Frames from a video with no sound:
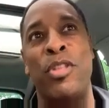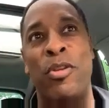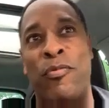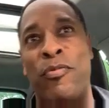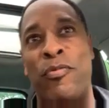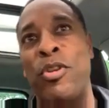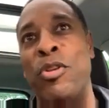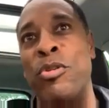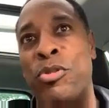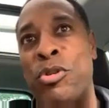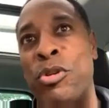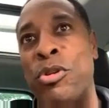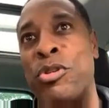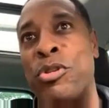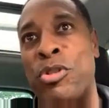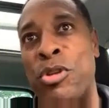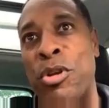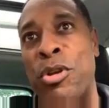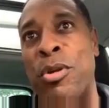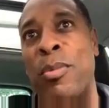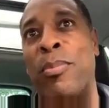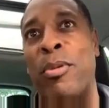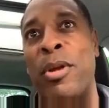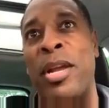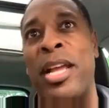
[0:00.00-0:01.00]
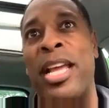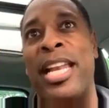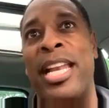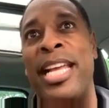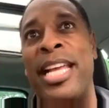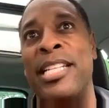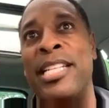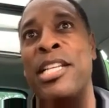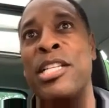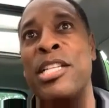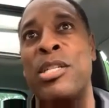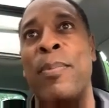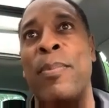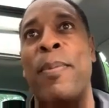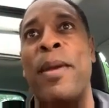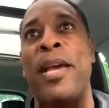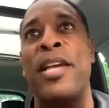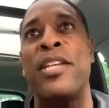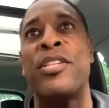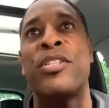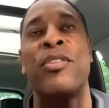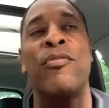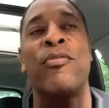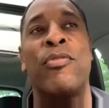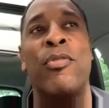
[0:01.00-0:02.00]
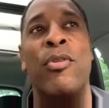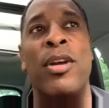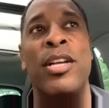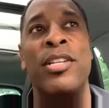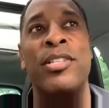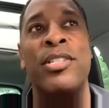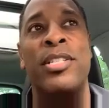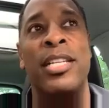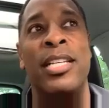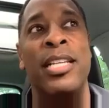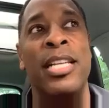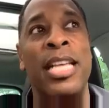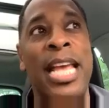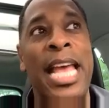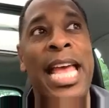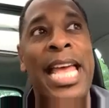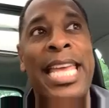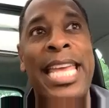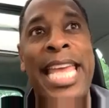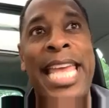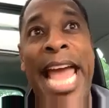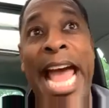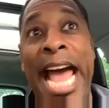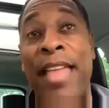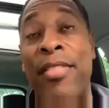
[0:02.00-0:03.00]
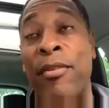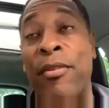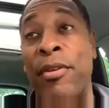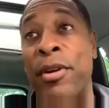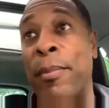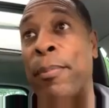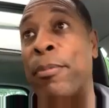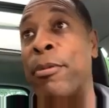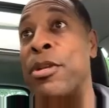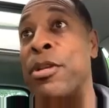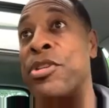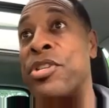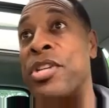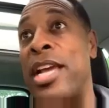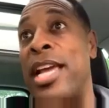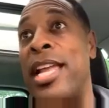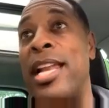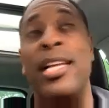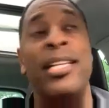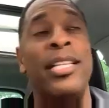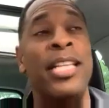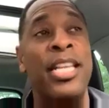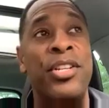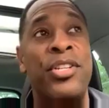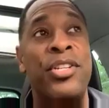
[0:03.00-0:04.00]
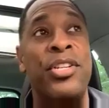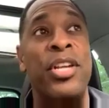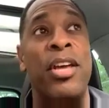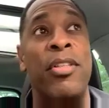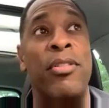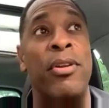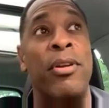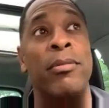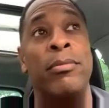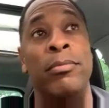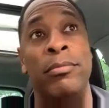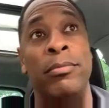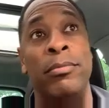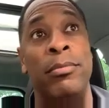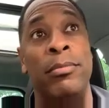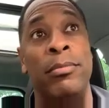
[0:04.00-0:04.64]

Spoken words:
future is going to bring an anticipation for us to gather and appreciate each other